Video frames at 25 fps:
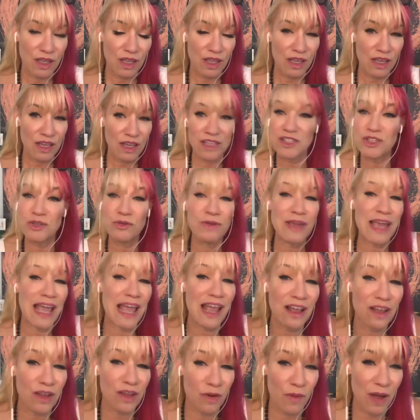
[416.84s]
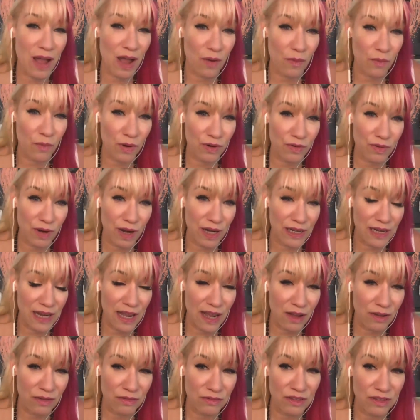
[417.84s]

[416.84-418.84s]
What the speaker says: because you can't go outward right now.